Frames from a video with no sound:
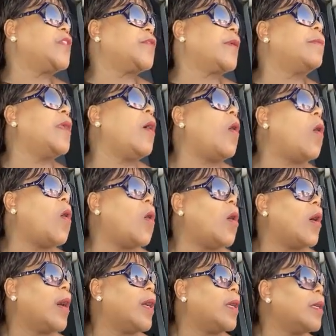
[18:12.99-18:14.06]
It's from the
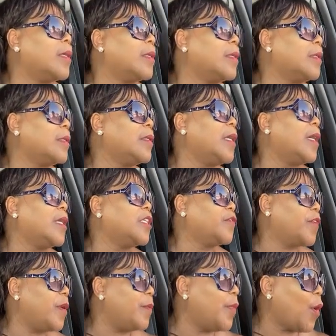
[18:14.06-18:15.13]
heart. Yeah, it's
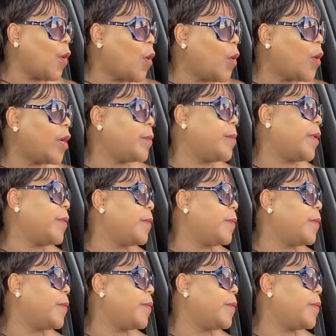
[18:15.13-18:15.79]
from the heart,